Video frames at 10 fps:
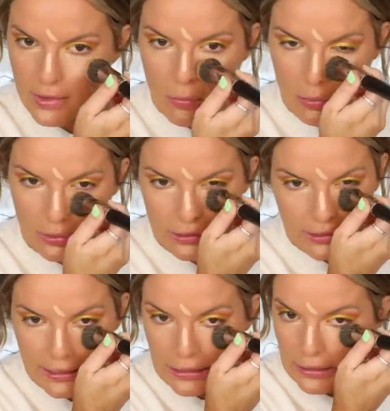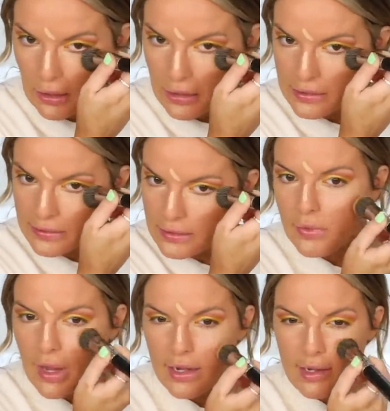completely honest.
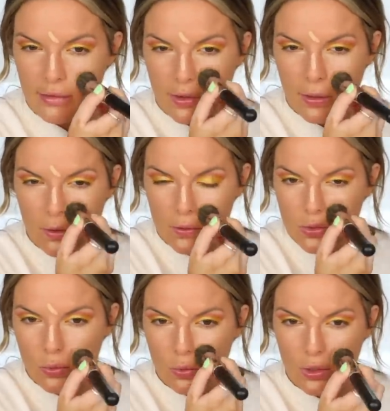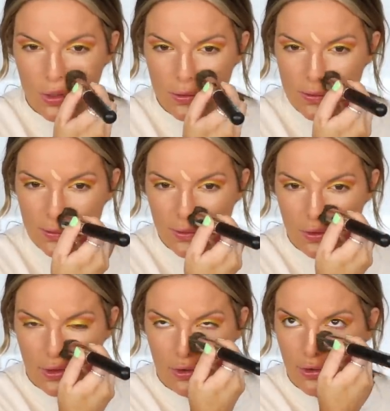I never go towards
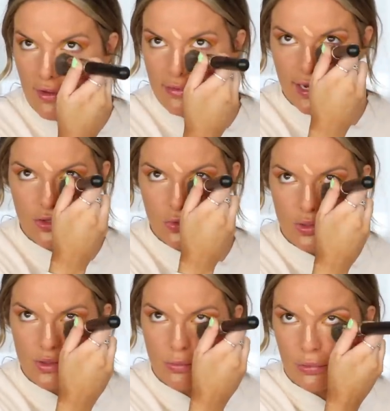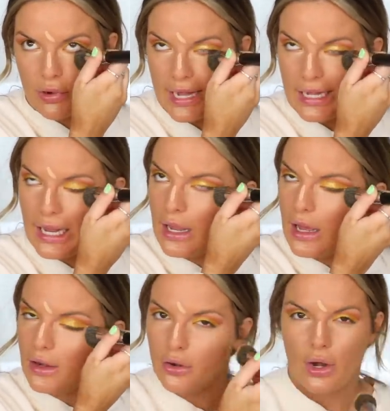or like gravitate towards brightening
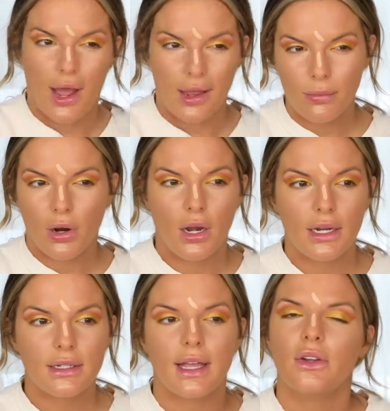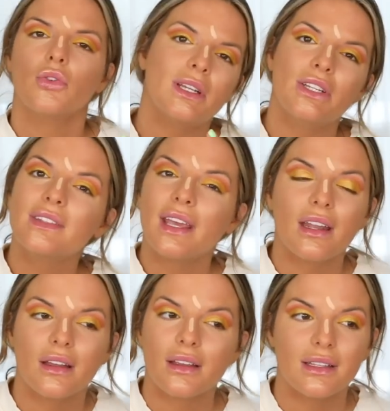under eye products. I normally just get
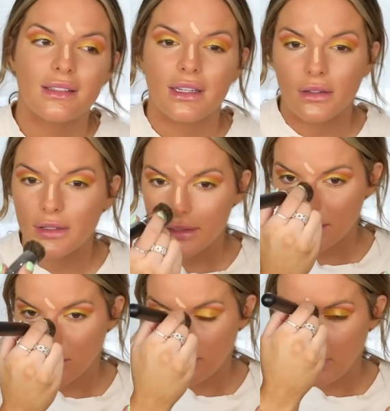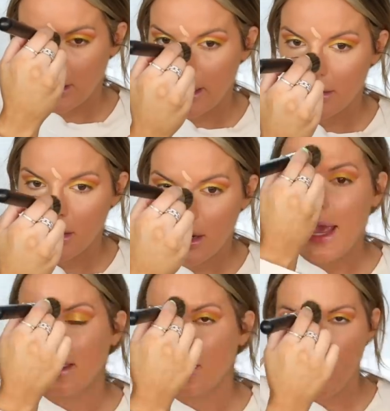a concealer that's a little bit lighter
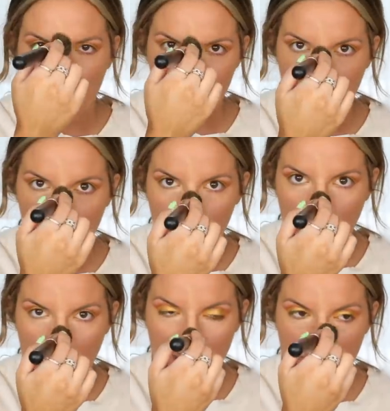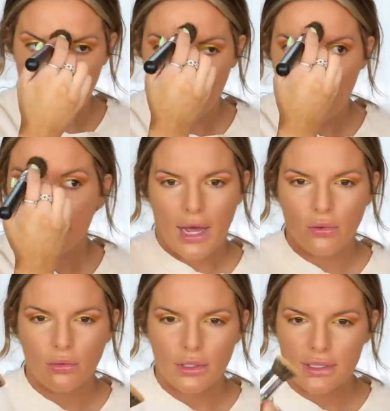and it'll automatically brighten it anyways. I
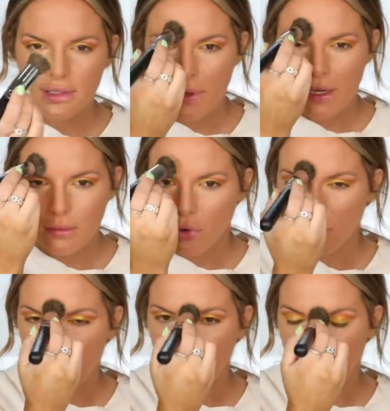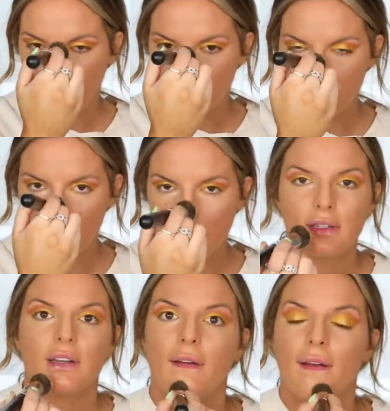don't look to spend more money on like something that's
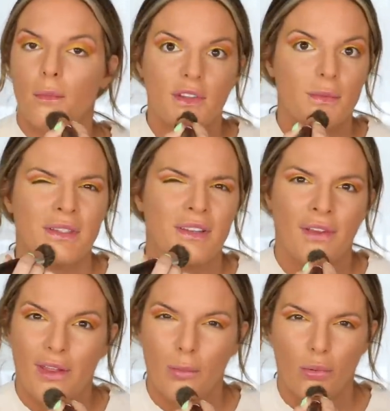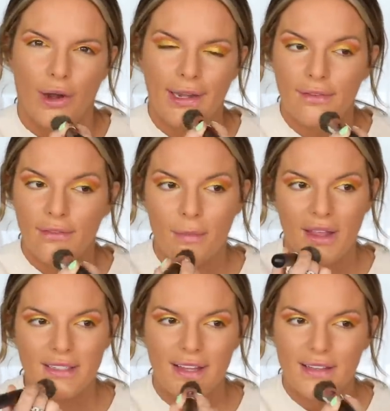gonna specifically brighten if that
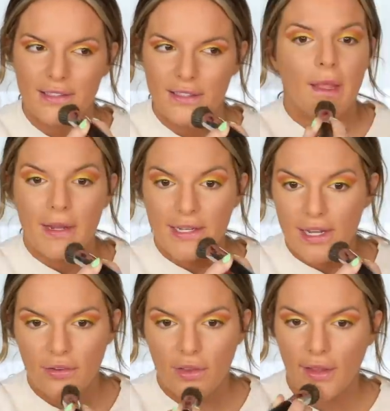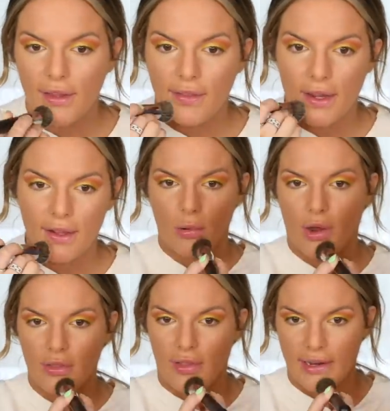makes sense. I mean it definitely like
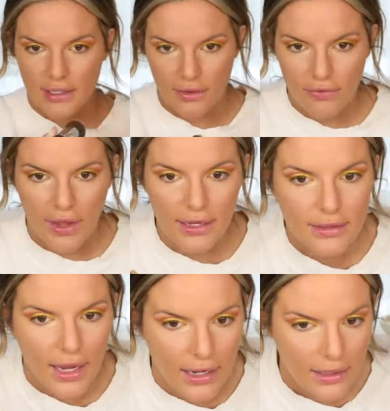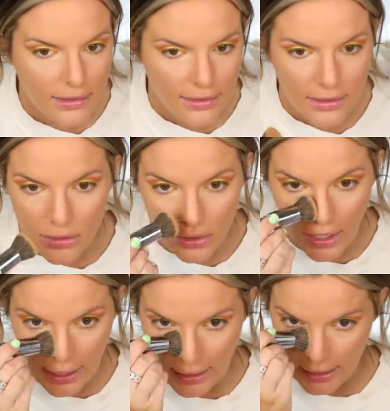brought the light to the face and it doesn't look
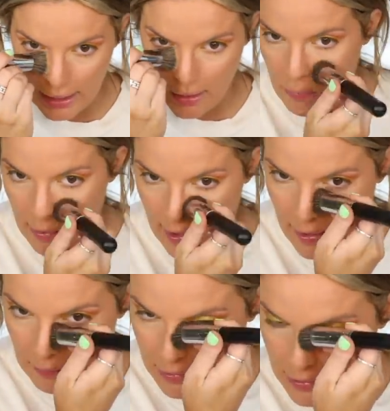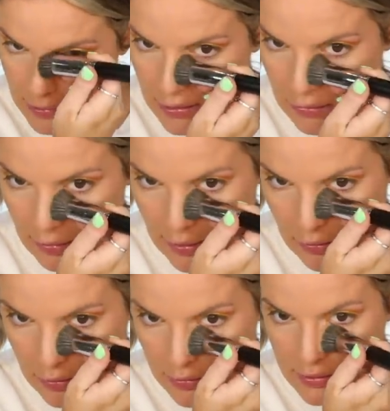cakey but I'm gonna need a like
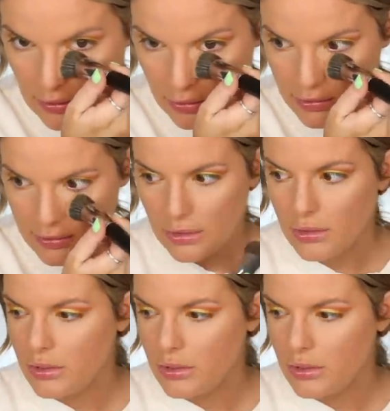concealer concealer